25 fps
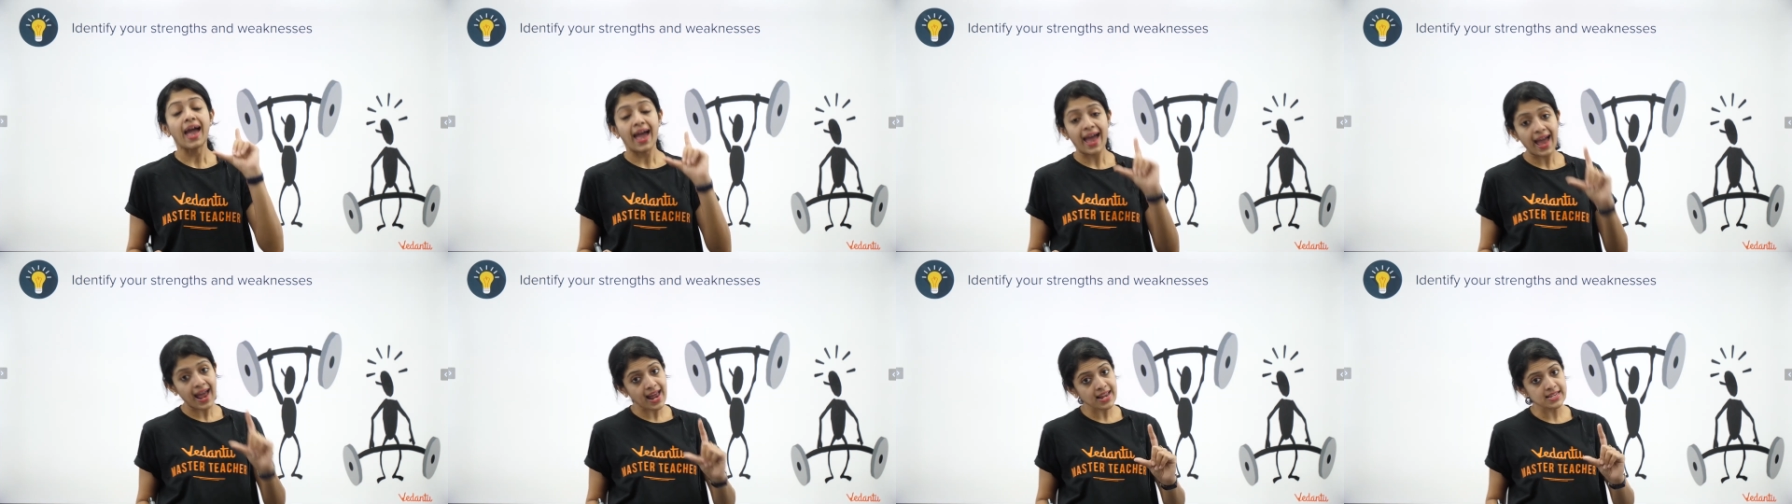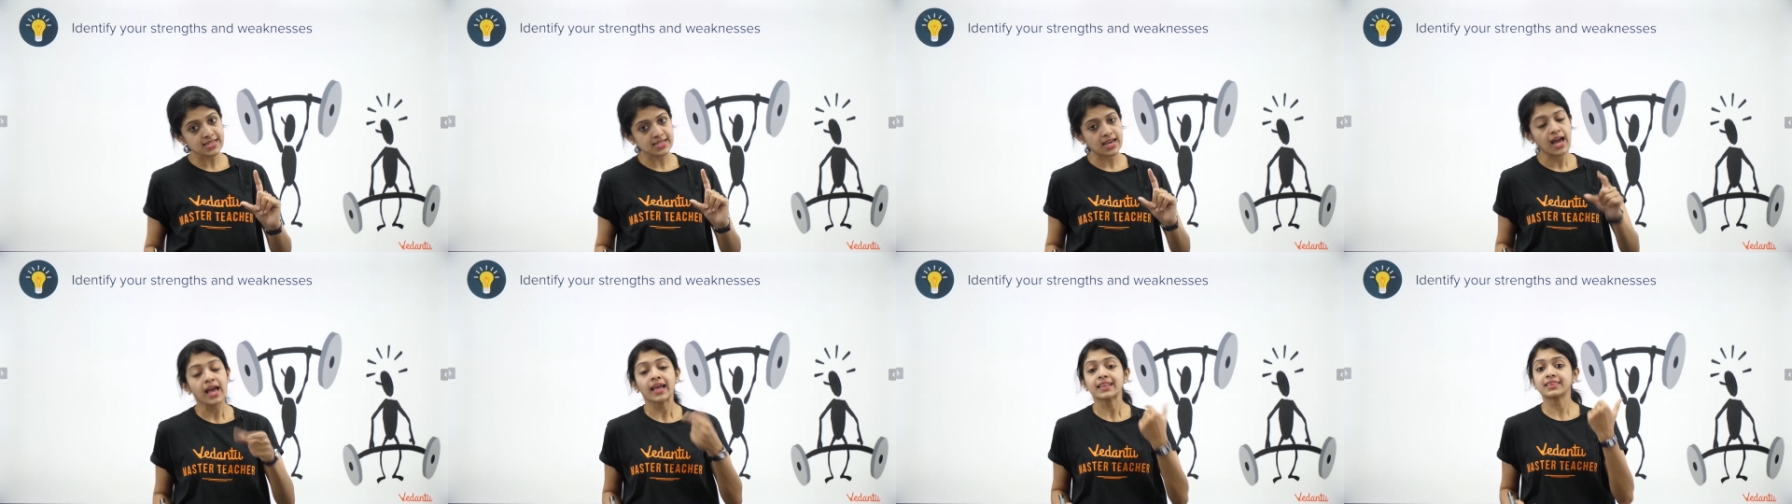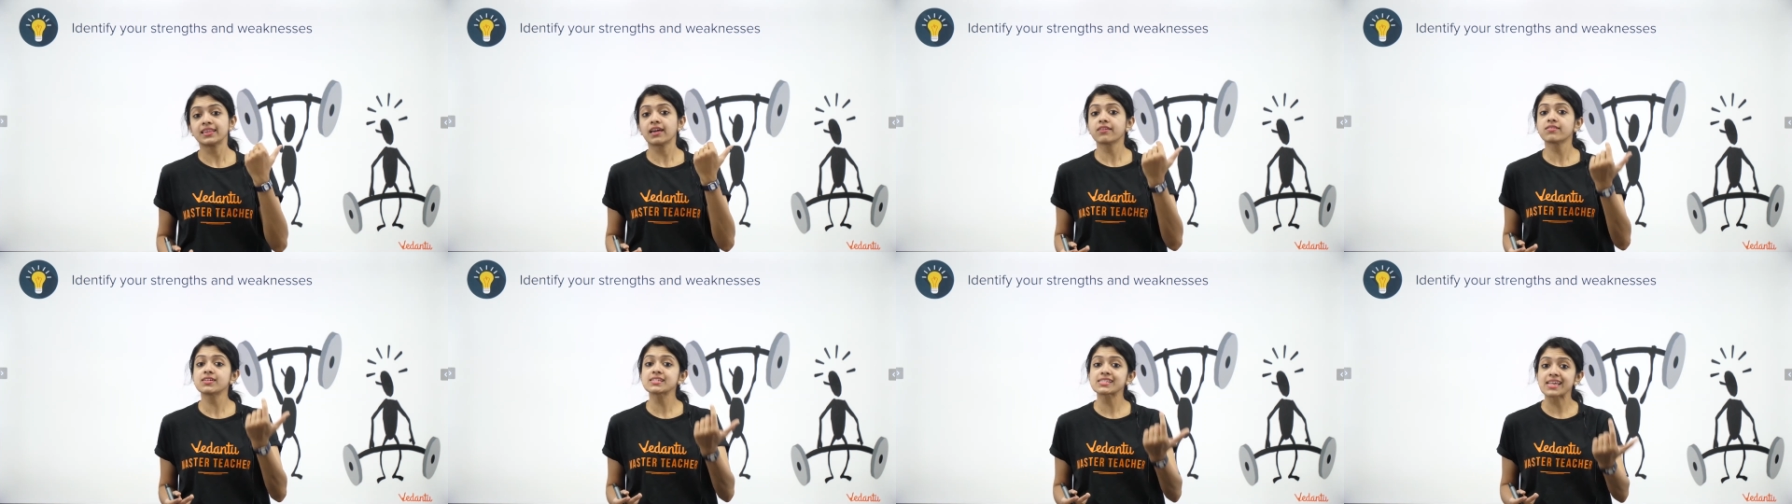And
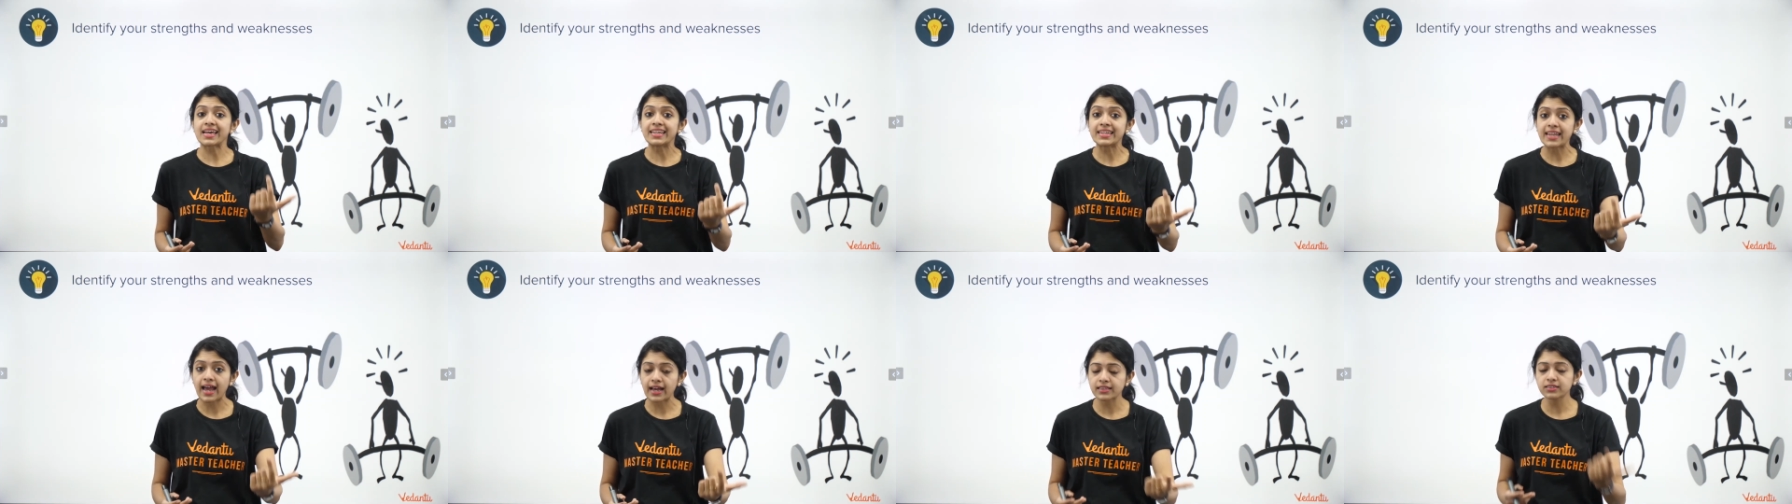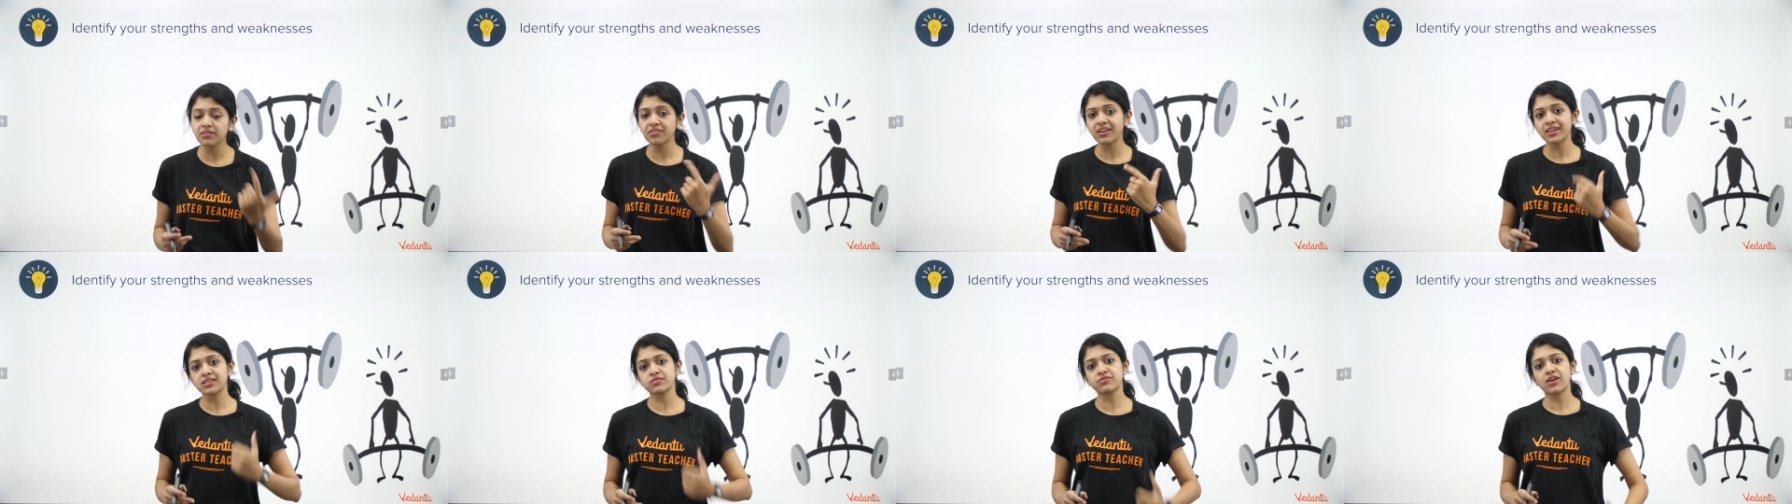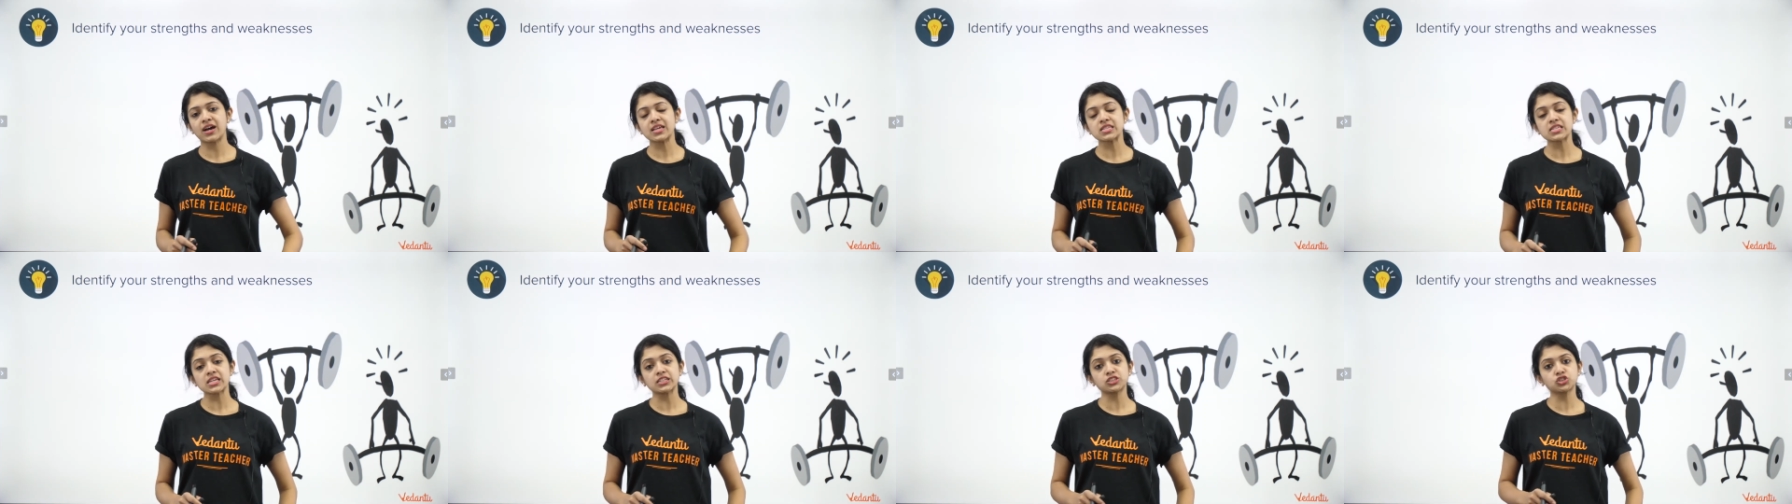there is another
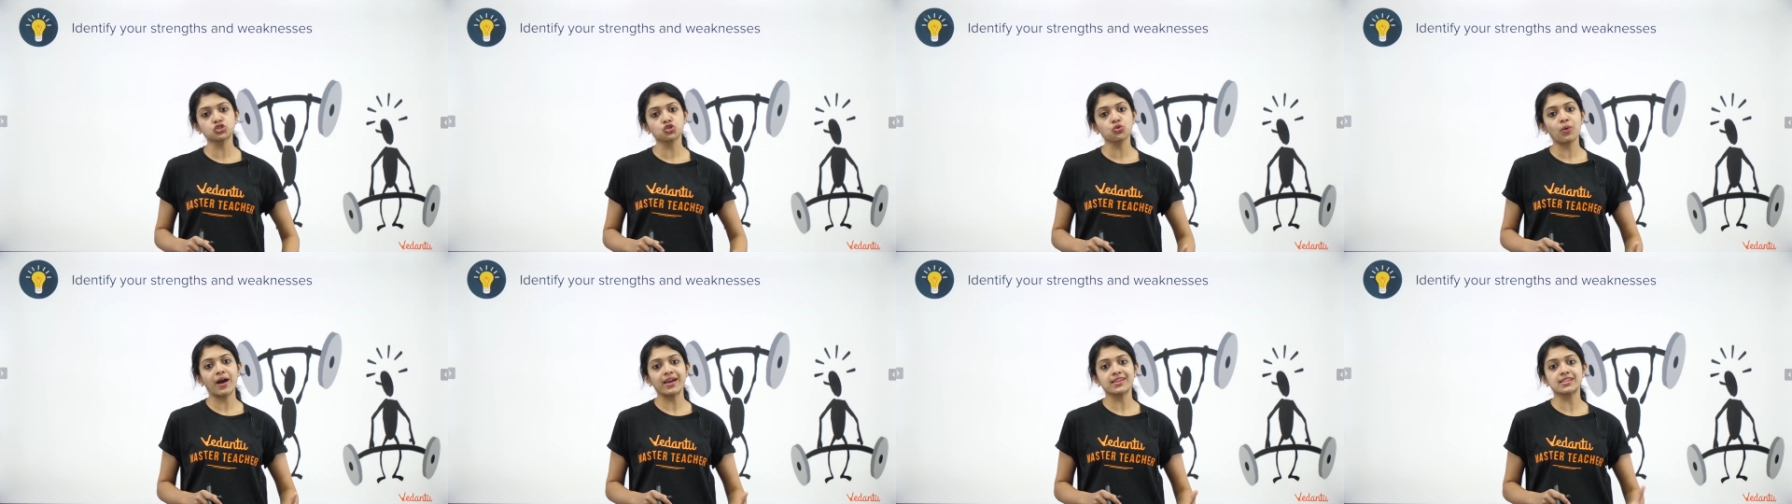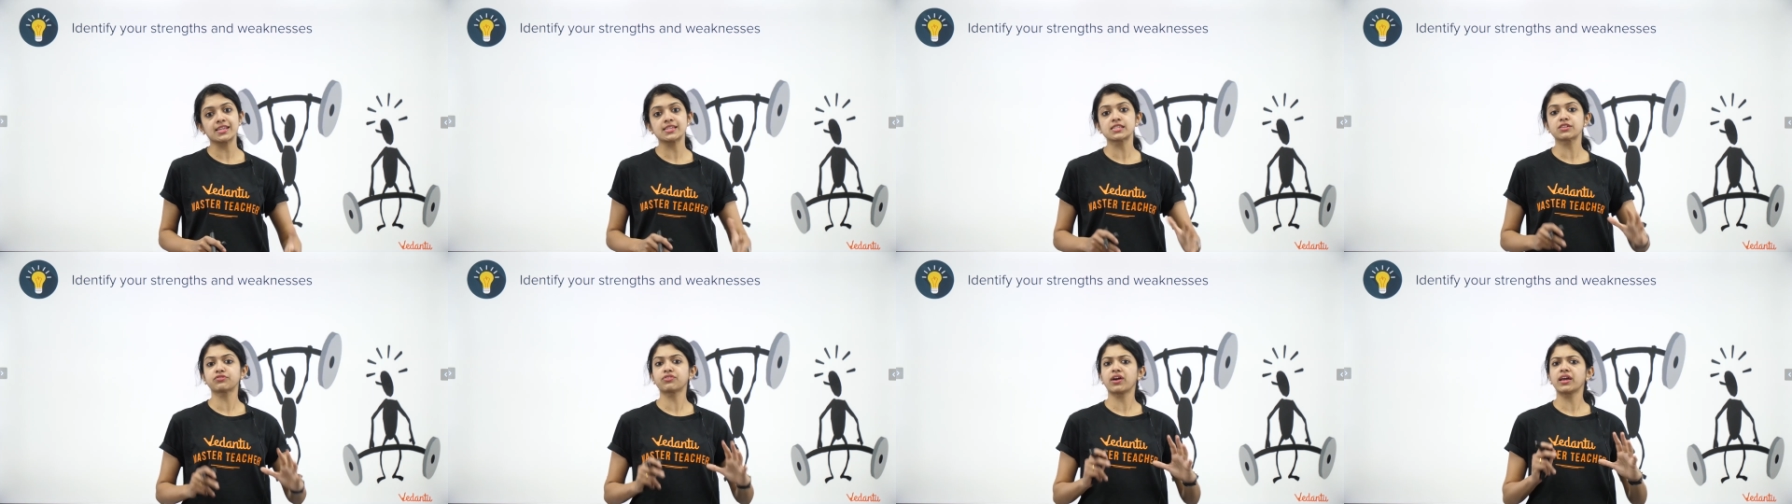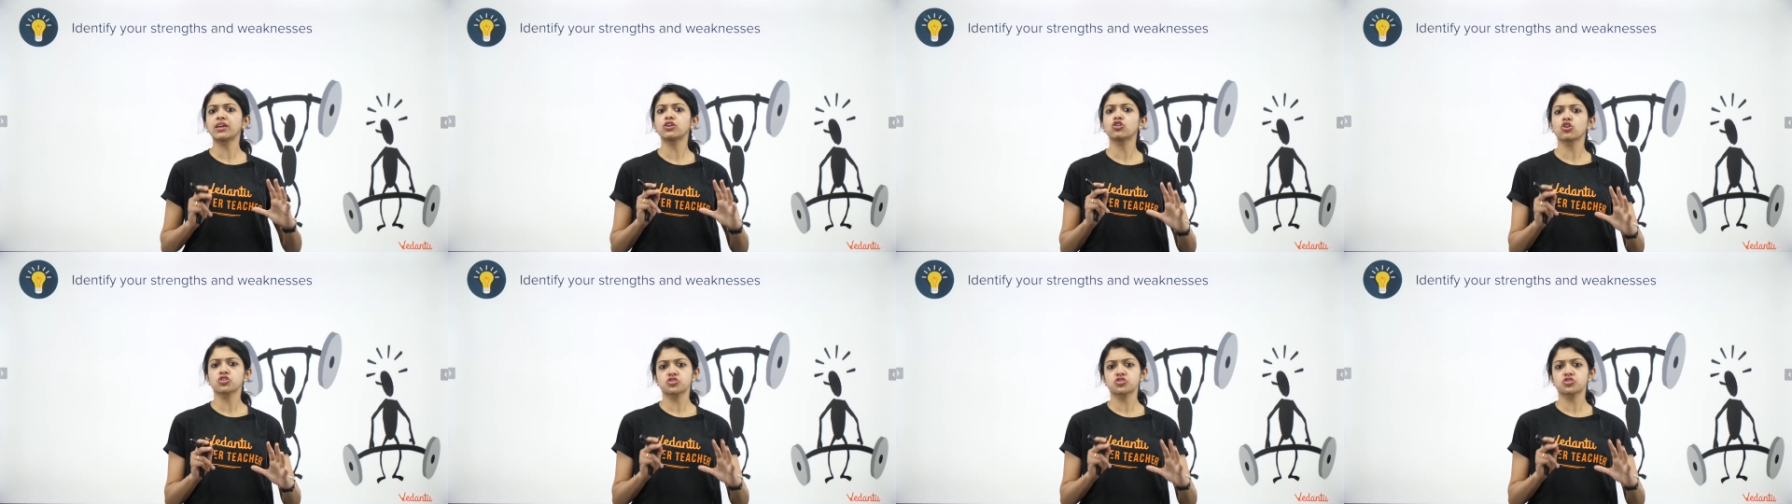advantage to identifying